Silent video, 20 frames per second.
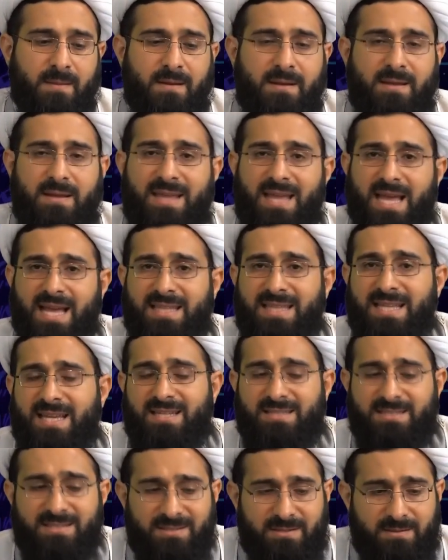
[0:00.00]
That
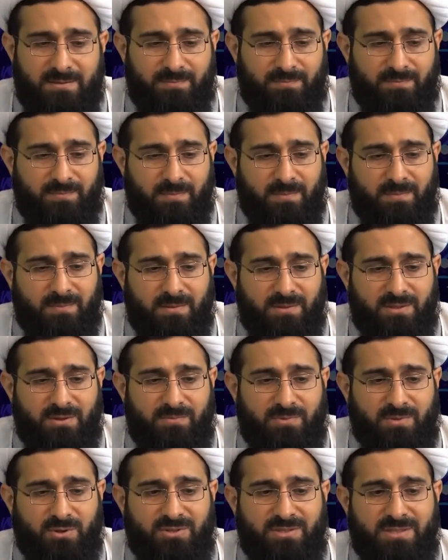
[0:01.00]
is the
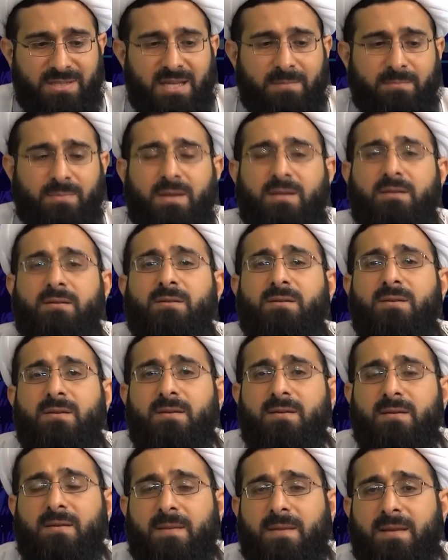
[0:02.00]
first step.
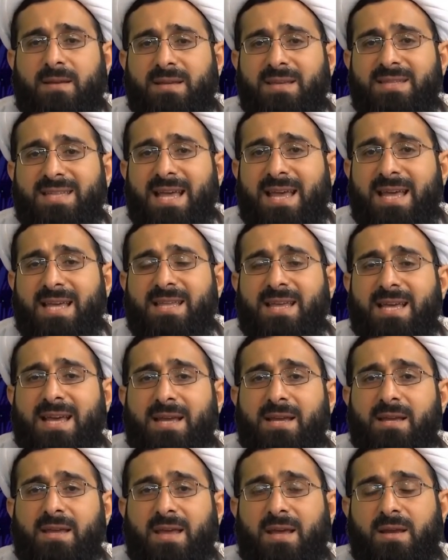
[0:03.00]

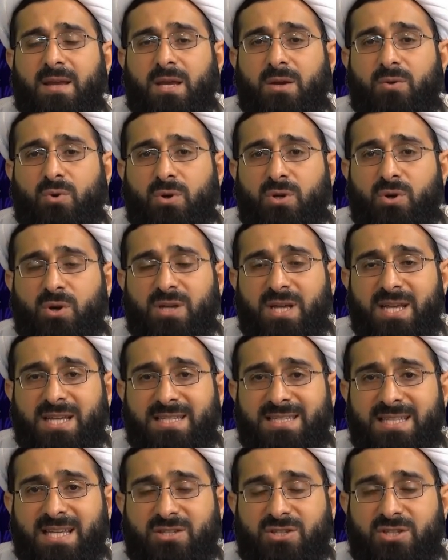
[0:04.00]
Secondly, a good
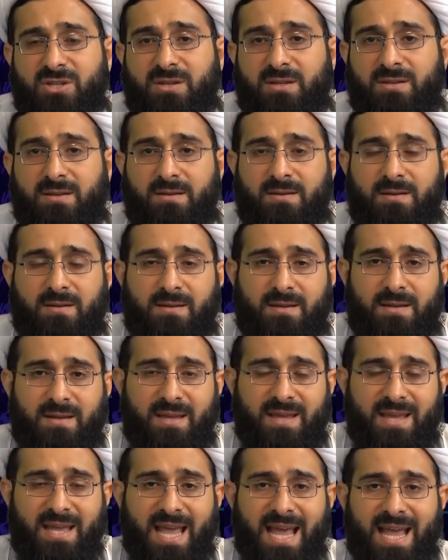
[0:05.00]
organization
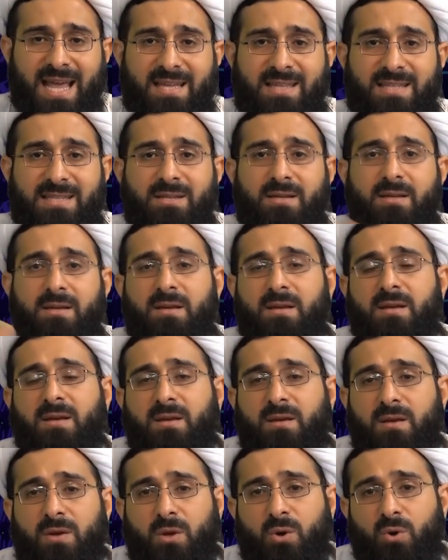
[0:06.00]
has
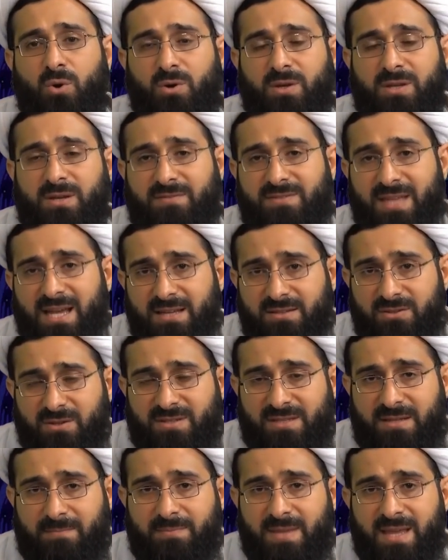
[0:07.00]
all the
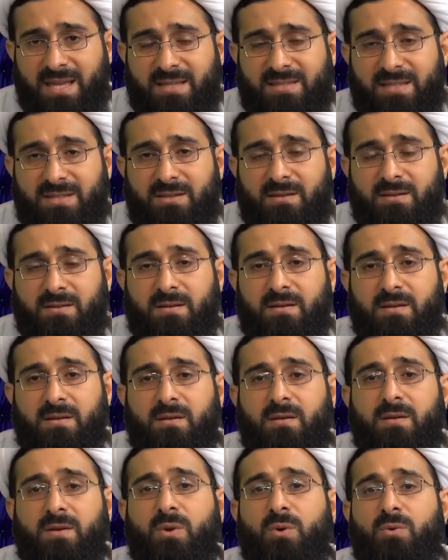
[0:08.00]
factors in place,
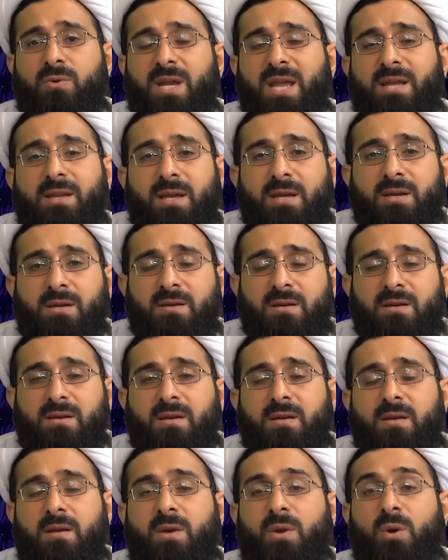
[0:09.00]
or rather,
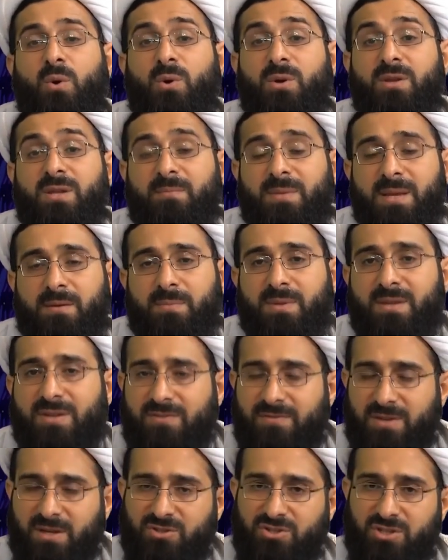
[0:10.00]
all the members
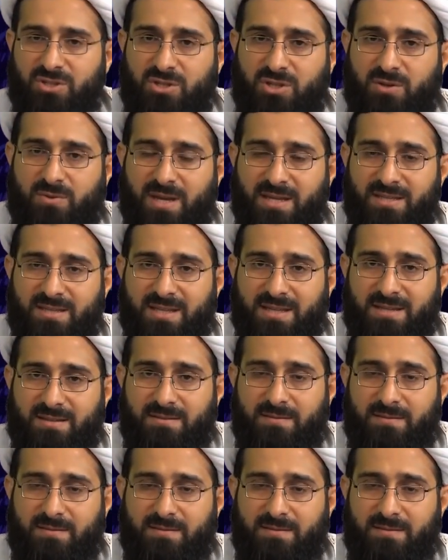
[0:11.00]
function correctly.